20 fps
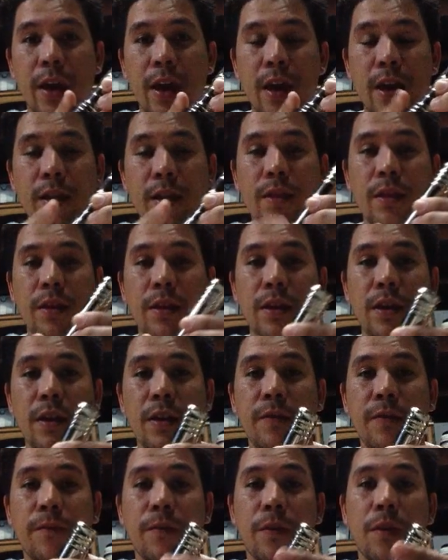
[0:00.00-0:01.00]
and the
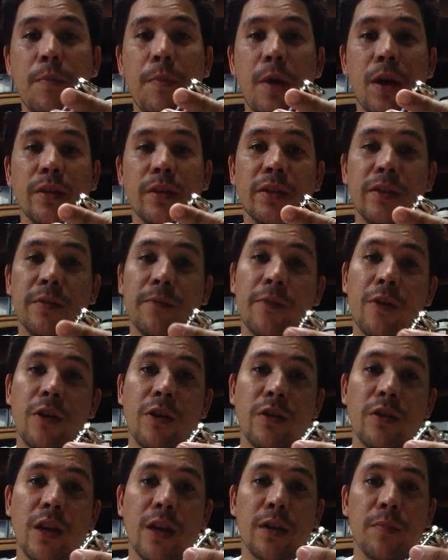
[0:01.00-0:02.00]
need for a positive
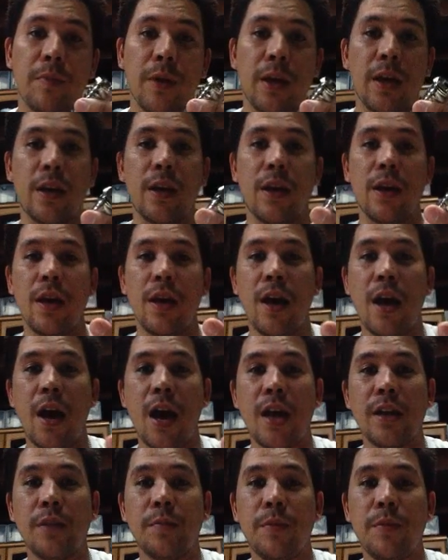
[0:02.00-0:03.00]
contact pin
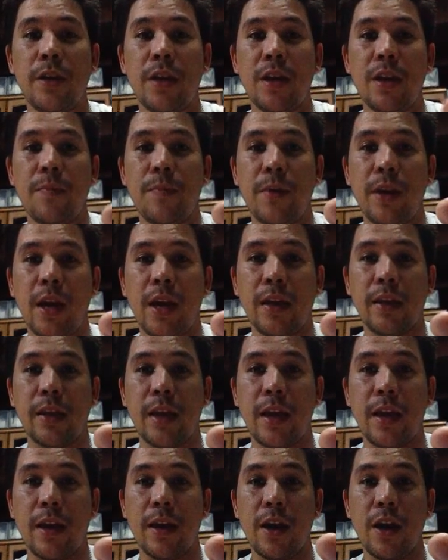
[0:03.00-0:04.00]
has been
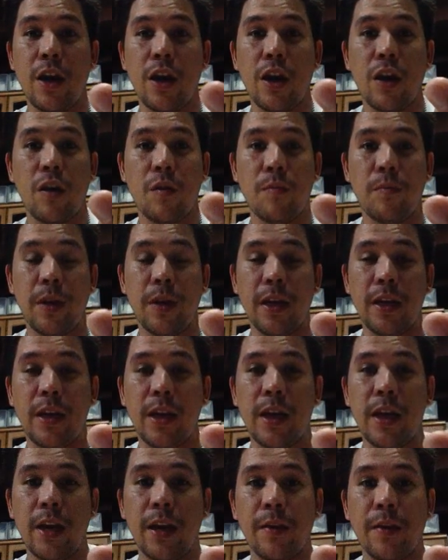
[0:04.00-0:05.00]
eliminated
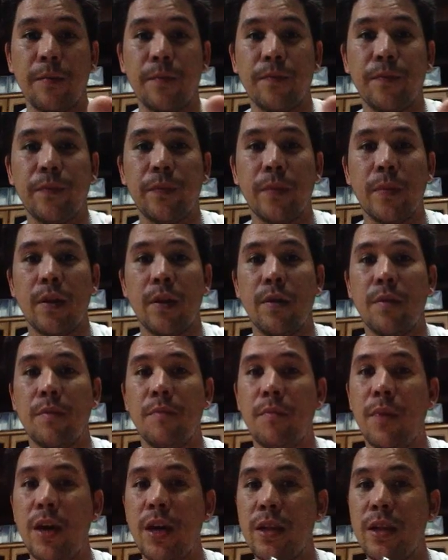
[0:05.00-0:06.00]
completely.
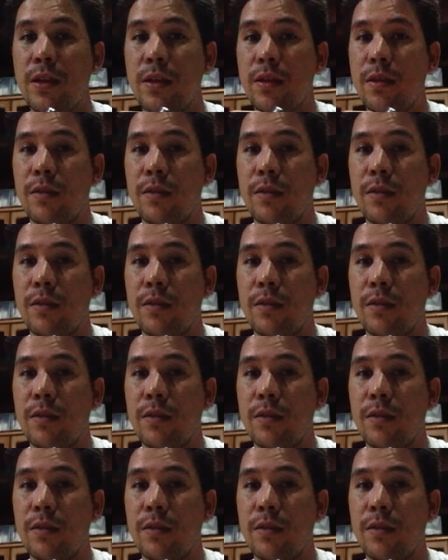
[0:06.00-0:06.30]
But